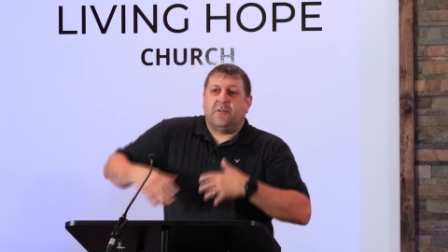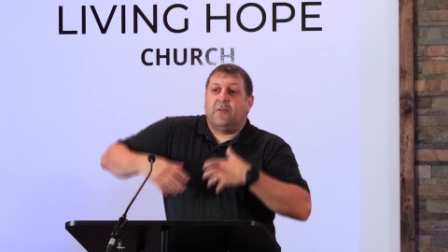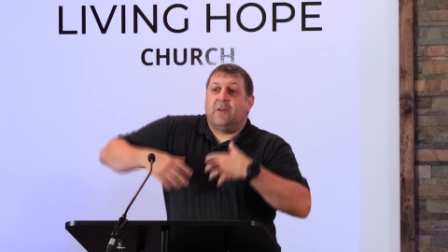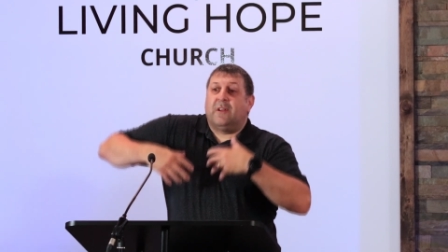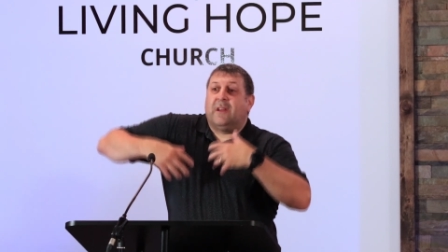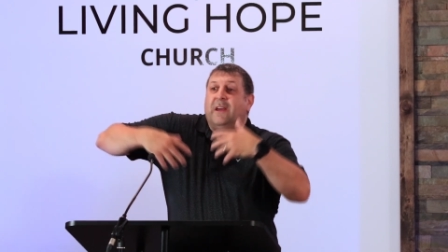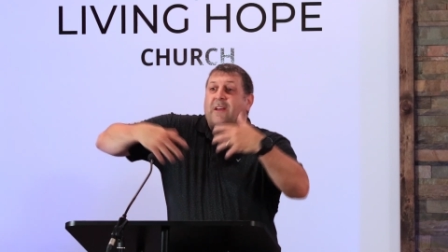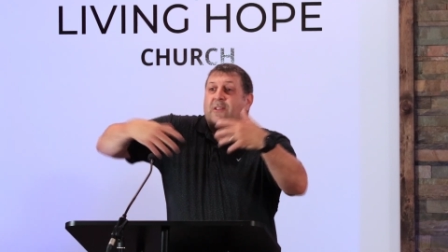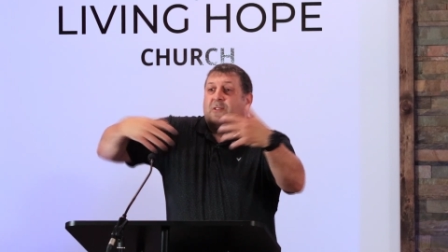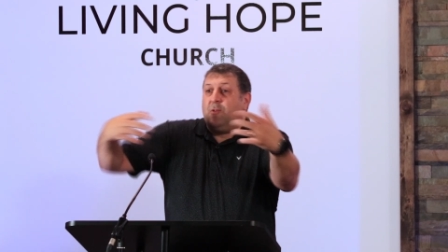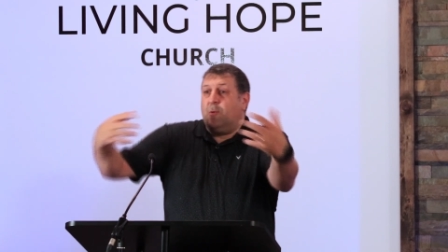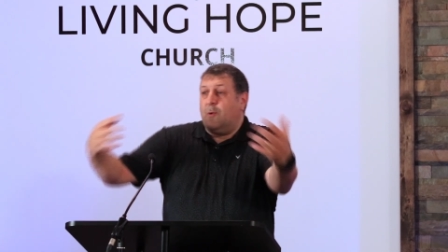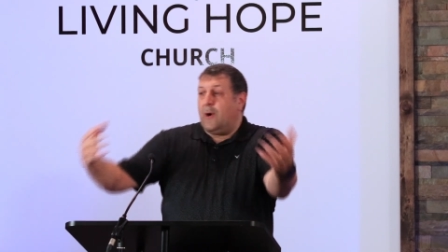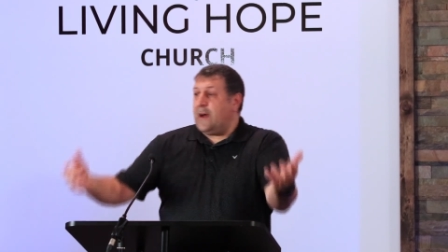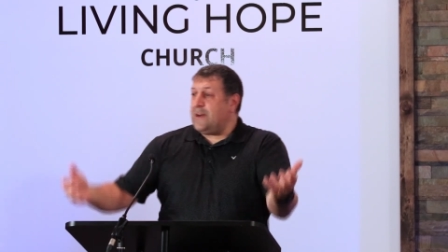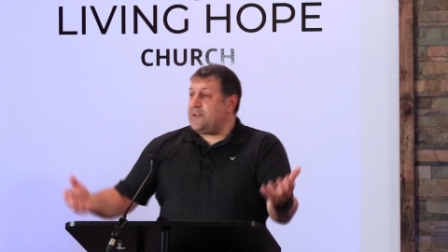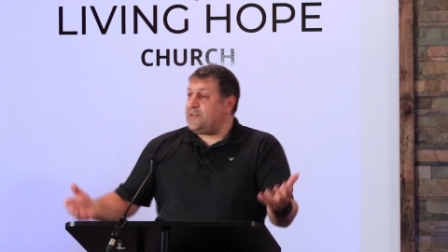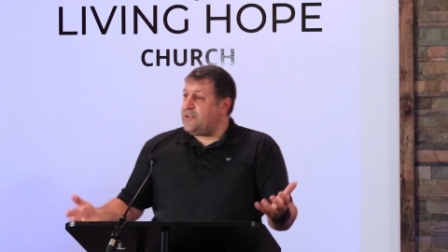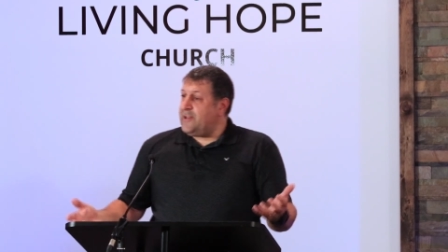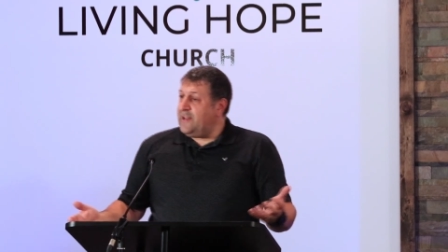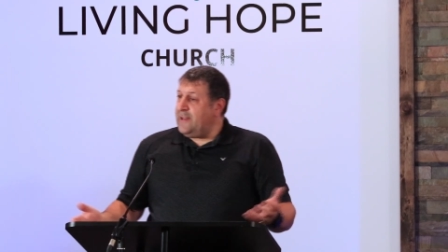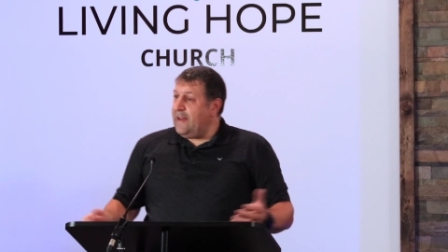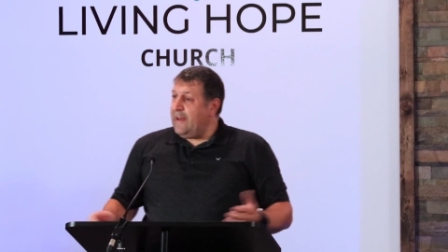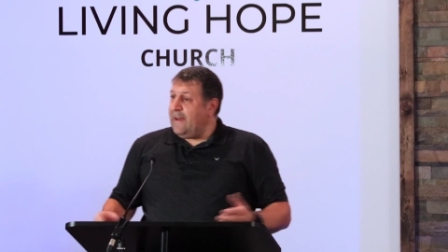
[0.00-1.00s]
it relate to
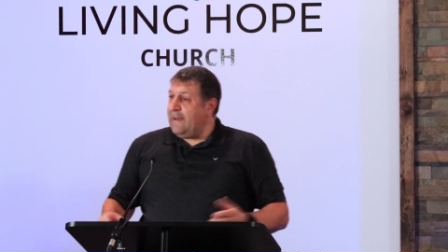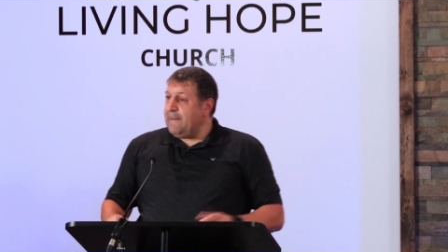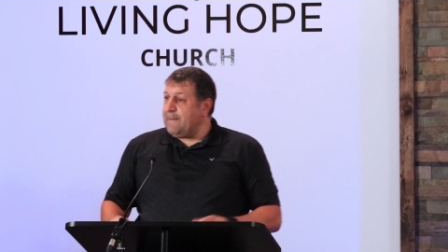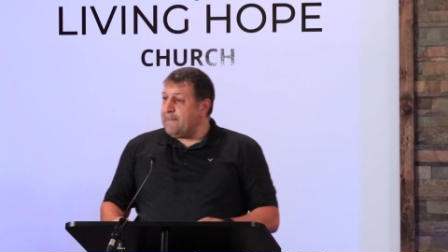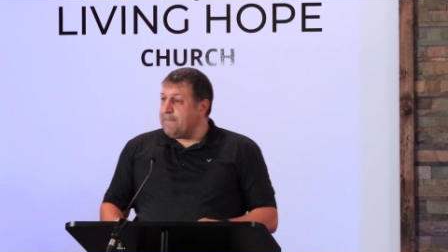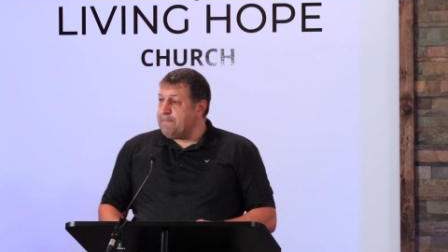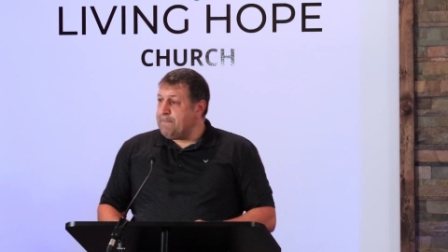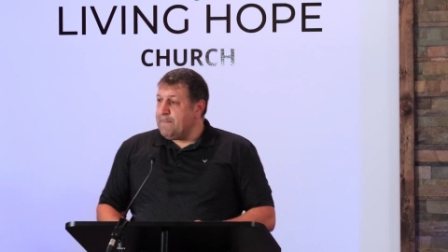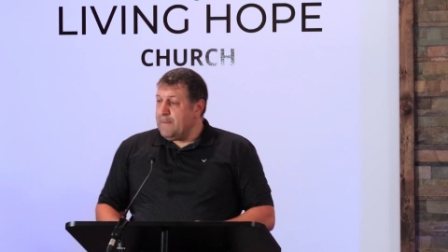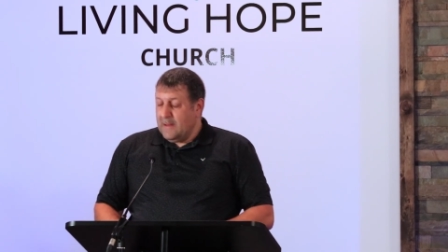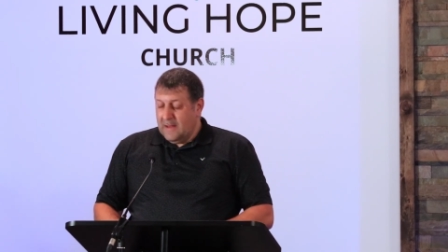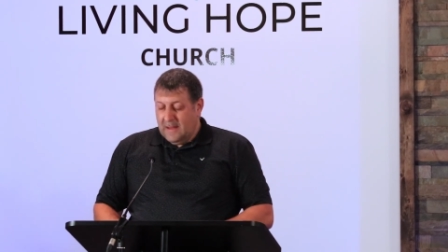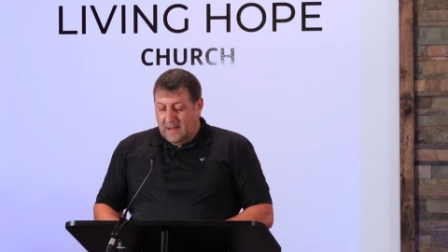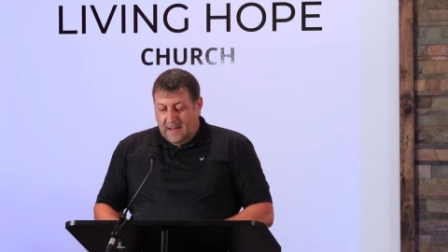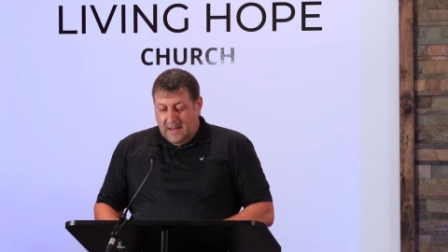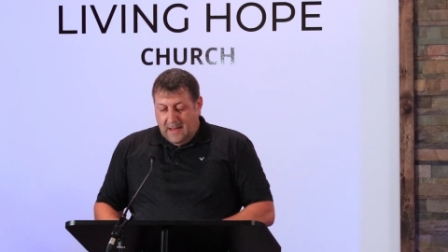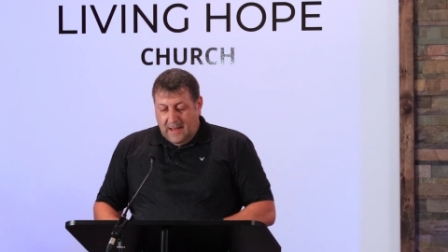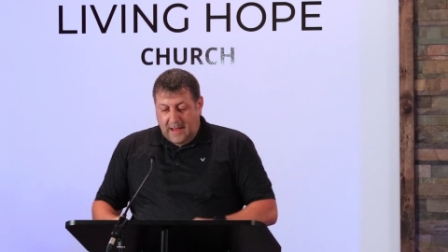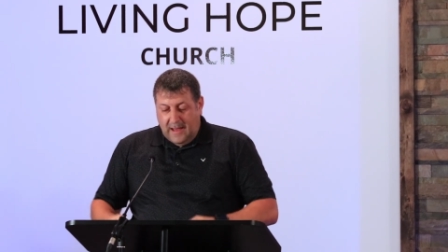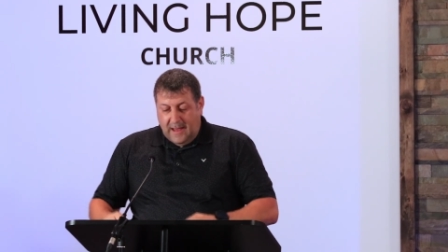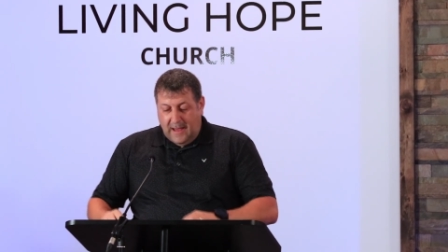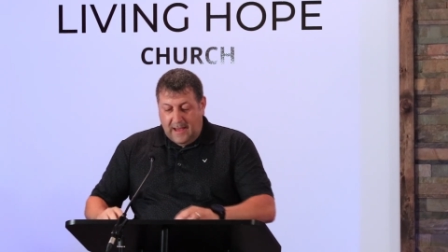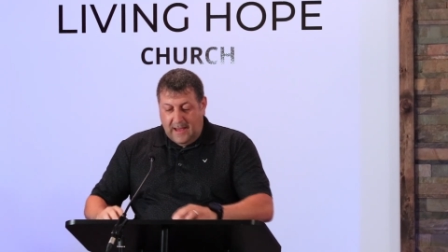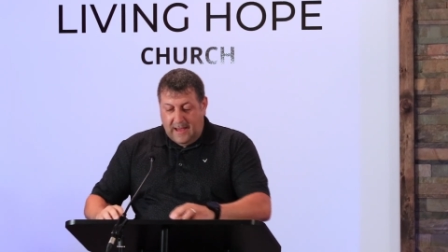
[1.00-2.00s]
us today?
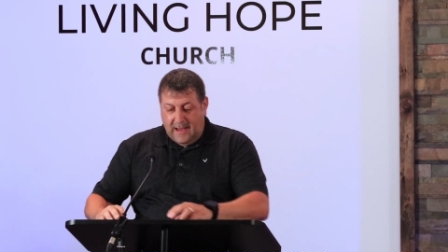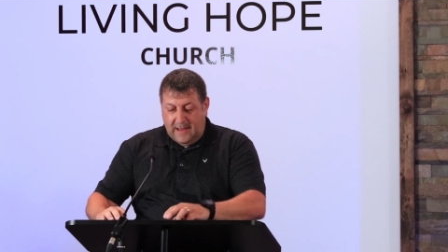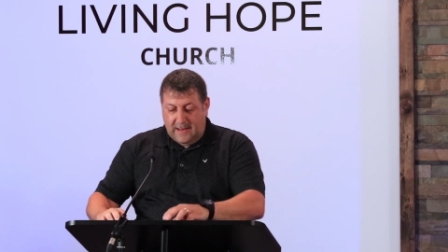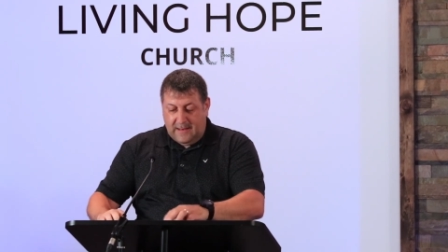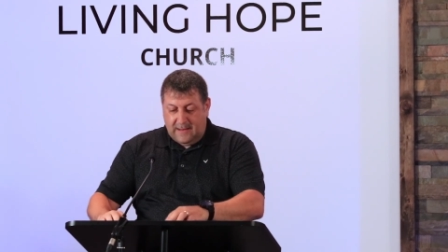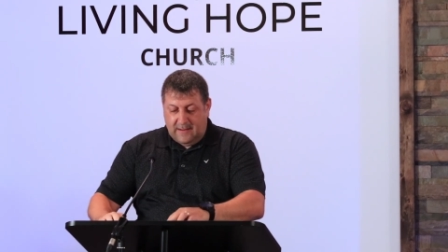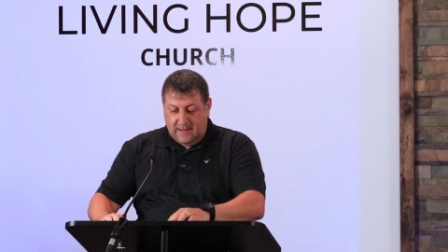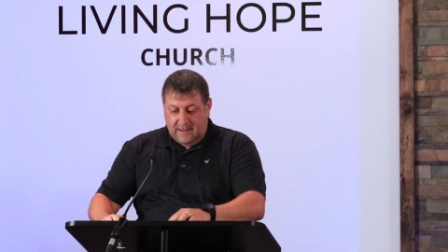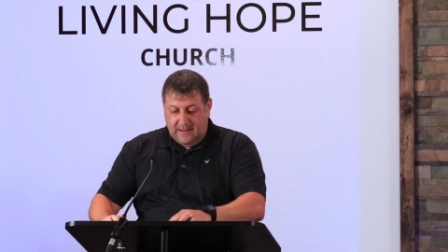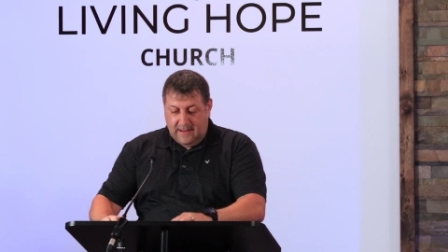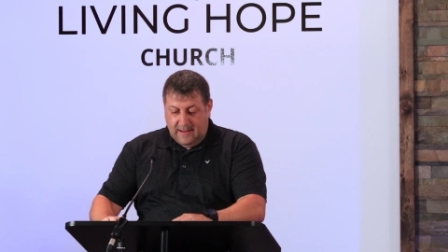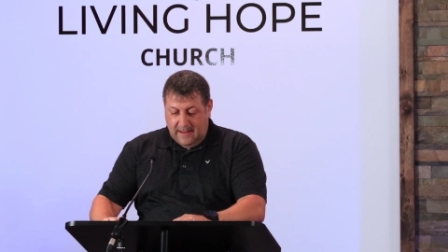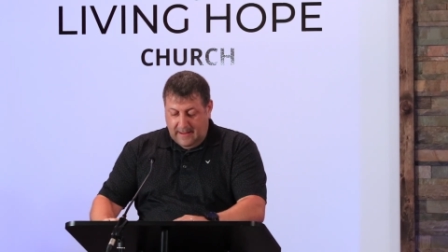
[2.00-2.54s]
And